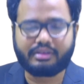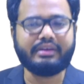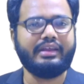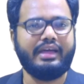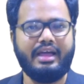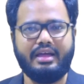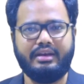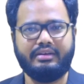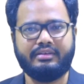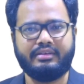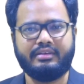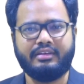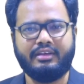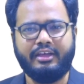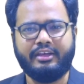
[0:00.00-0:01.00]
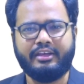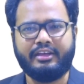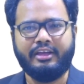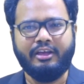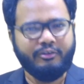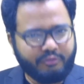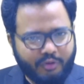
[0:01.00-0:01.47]
at hand.
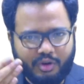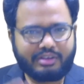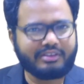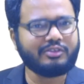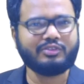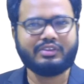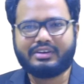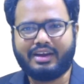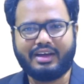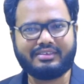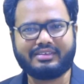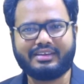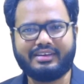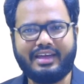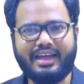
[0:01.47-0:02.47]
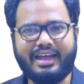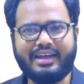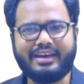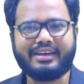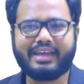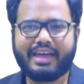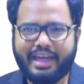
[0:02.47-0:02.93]
Focus on the task at
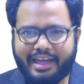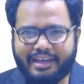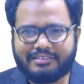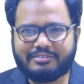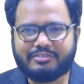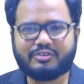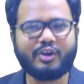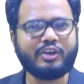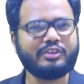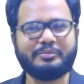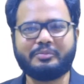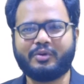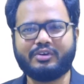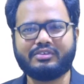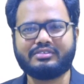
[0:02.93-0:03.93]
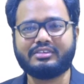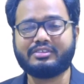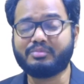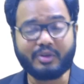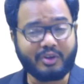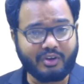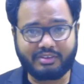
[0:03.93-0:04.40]
hand, enjoy the process,
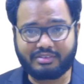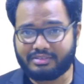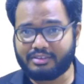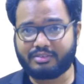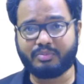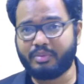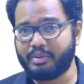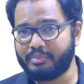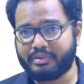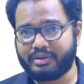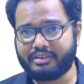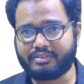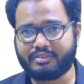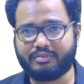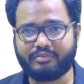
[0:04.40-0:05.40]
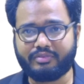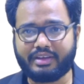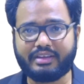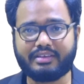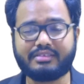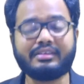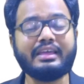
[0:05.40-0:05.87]
because this preparation
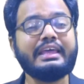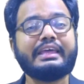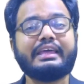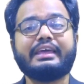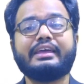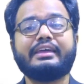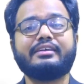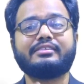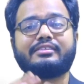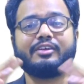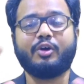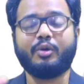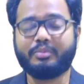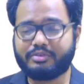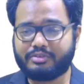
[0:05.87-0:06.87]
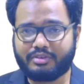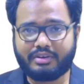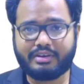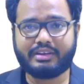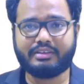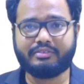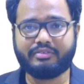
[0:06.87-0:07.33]
phase is an
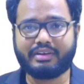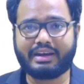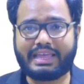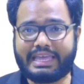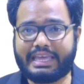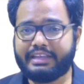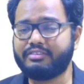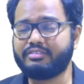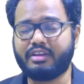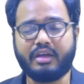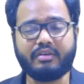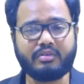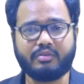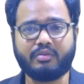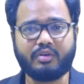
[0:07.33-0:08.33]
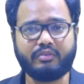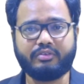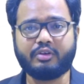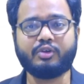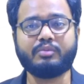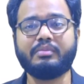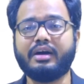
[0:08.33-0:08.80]
opportunity for each and every one of you
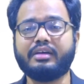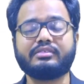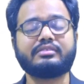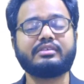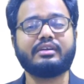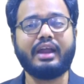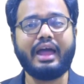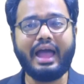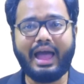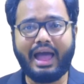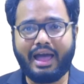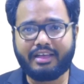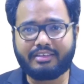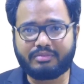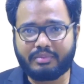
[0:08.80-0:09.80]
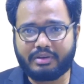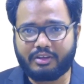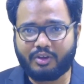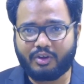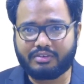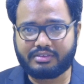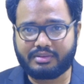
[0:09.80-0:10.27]
to master as many
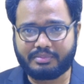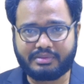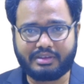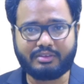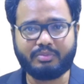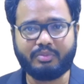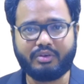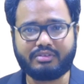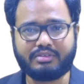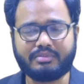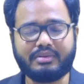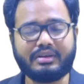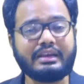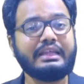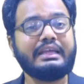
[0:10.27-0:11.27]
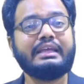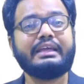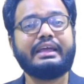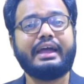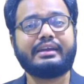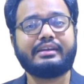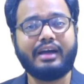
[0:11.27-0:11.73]
concepts as possible
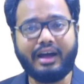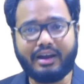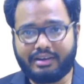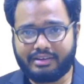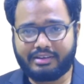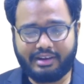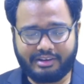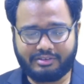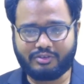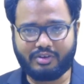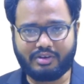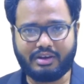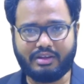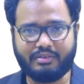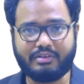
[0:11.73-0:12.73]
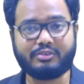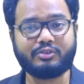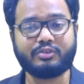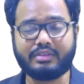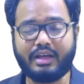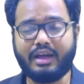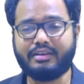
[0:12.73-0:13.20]
at undergraduate level, so
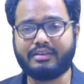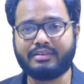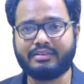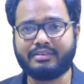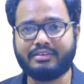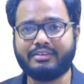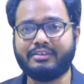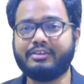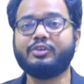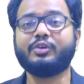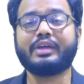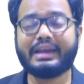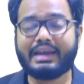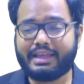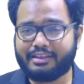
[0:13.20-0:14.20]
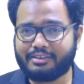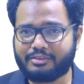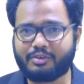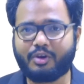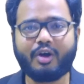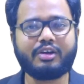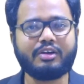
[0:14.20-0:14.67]
that you can lay a
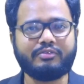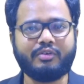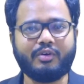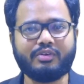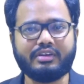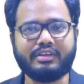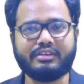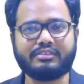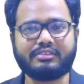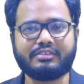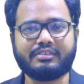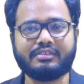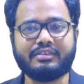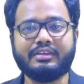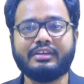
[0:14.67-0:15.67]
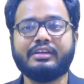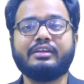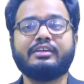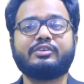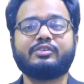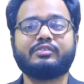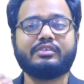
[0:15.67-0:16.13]
stronger foundation
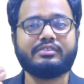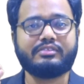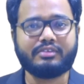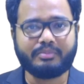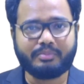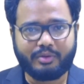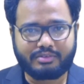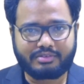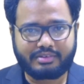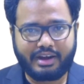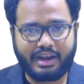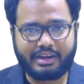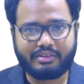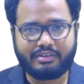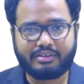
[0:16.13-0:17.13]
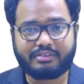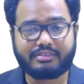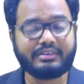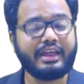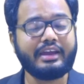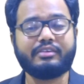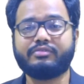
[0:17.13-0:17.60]
towards your post-graduation
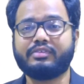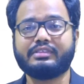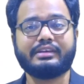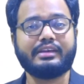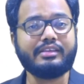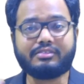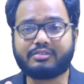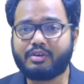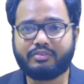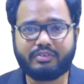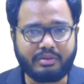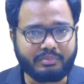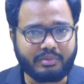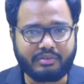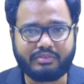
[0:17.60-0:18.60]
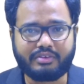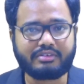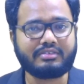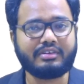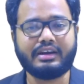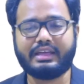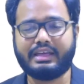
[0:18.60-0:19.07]
and for the rest of your
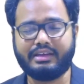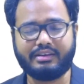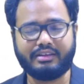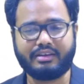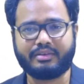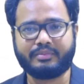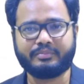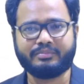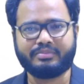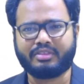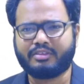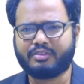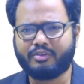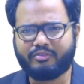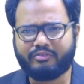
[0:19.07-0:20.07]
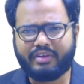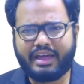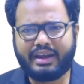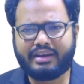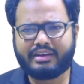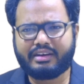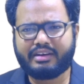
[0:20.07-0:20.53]
professional career. So
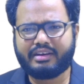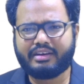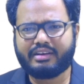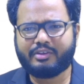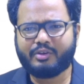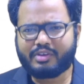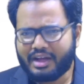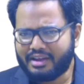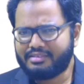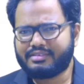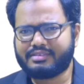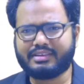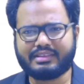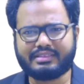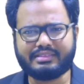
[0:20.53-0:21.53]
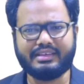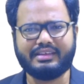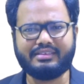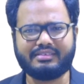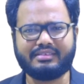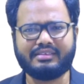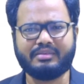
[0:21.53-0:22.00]
when you consider
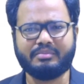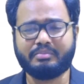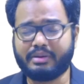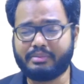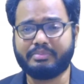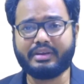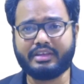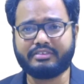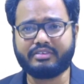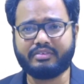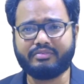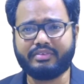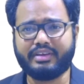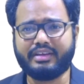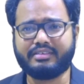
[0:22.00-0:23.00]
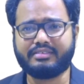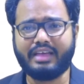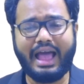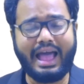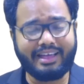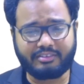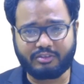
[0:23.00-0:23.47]
this preparation phase
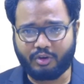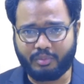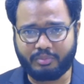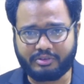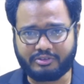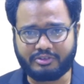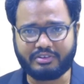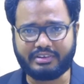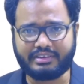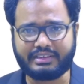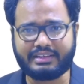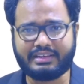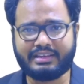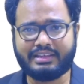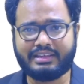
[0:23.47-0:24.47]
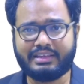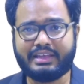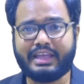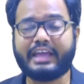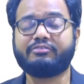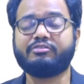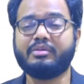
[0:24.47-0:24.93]
as an opportunity,
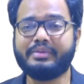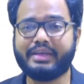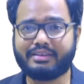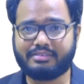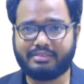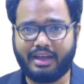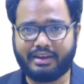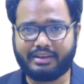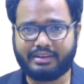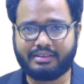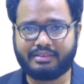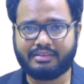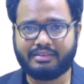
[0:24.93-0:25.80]
it will be exciting,